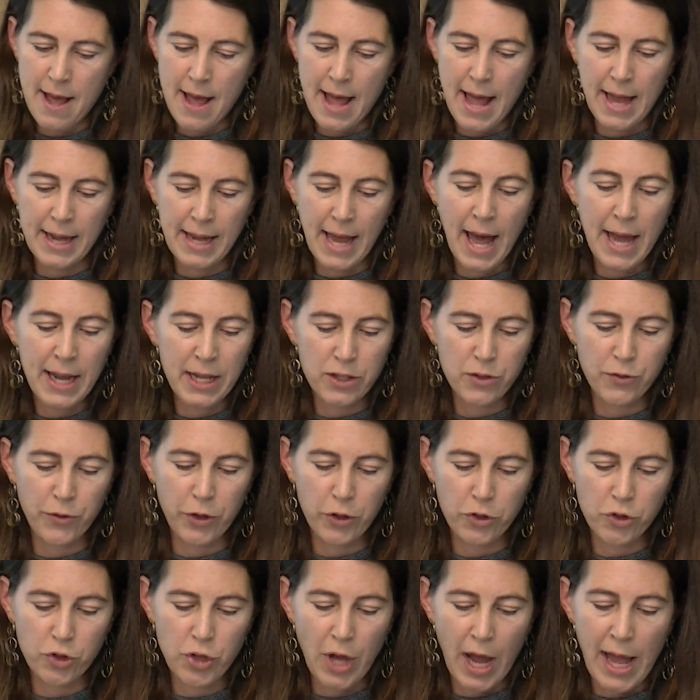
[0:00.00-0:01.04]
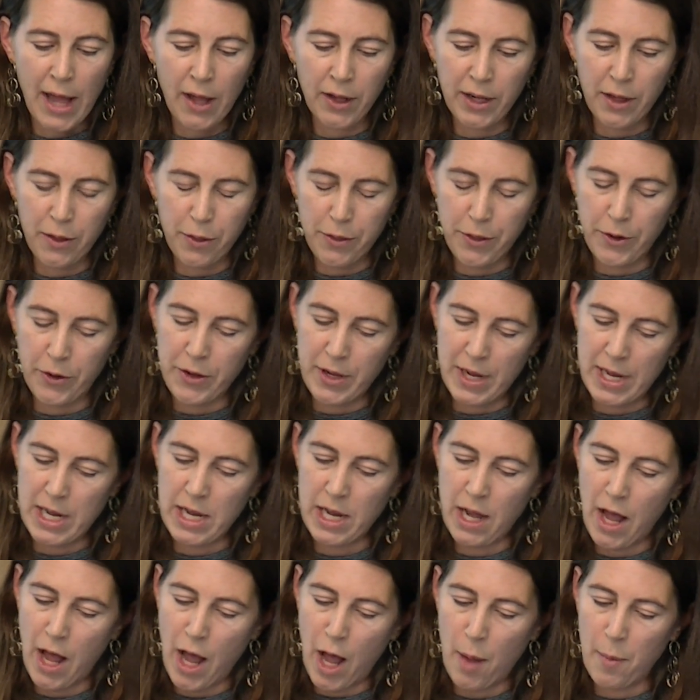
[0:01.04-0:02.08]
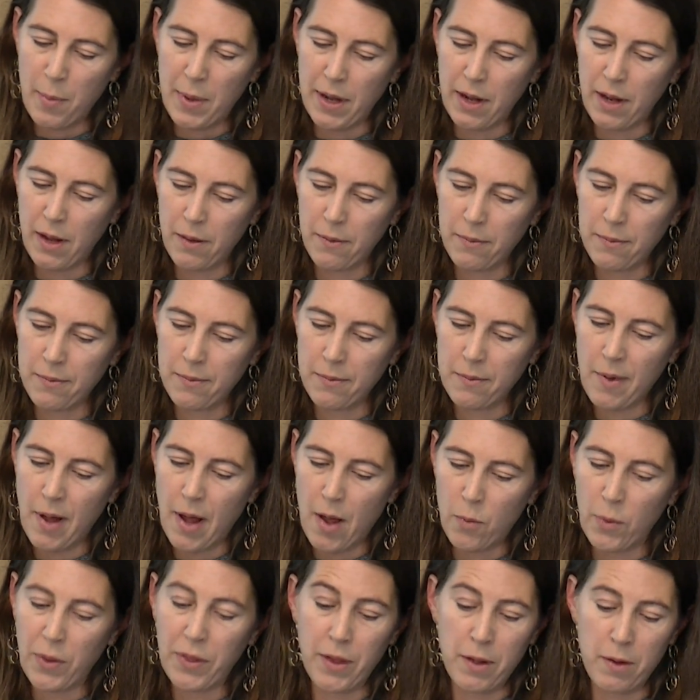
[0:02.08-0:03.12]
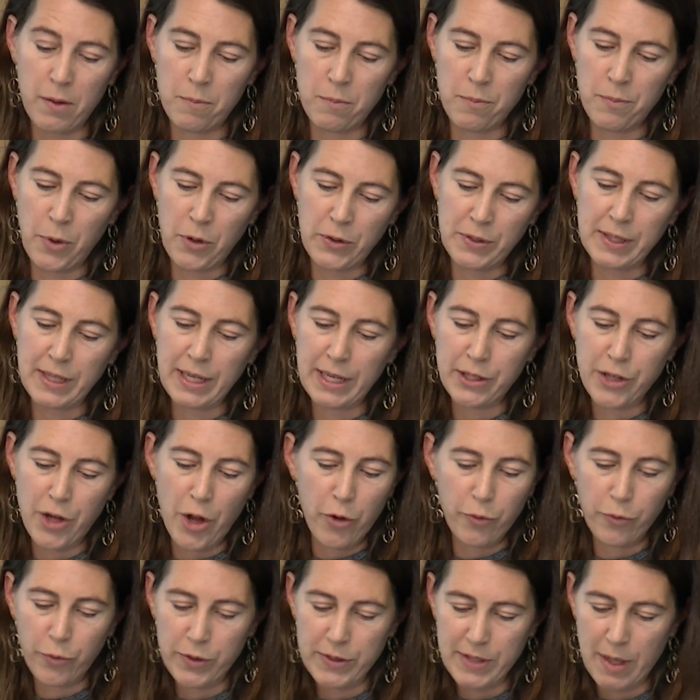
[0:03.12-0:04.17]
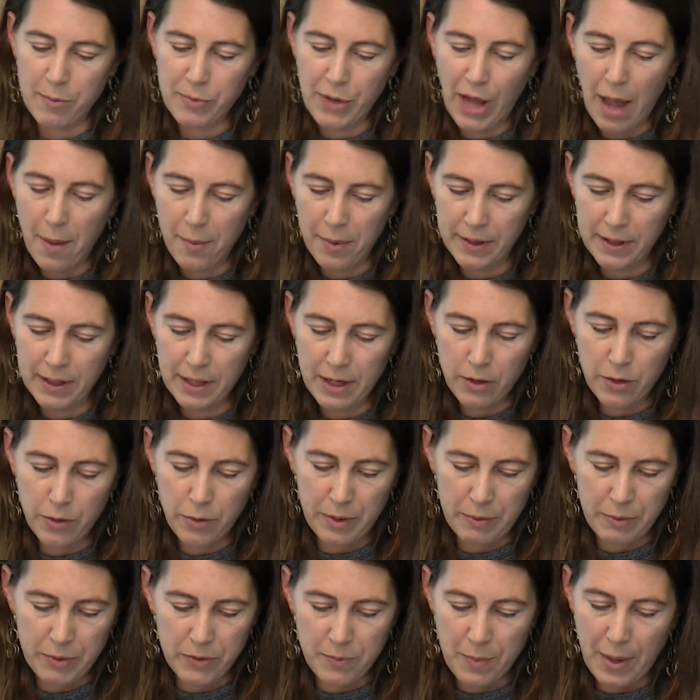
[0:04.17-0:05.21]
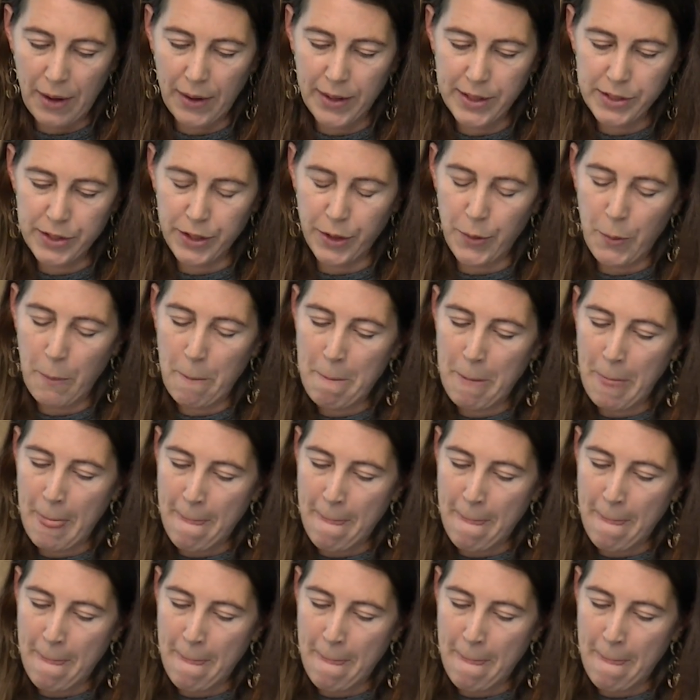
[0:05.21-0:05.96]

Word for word: and had his first child at 30 um, a, uh, with a person he'd known for some time and who he was married to.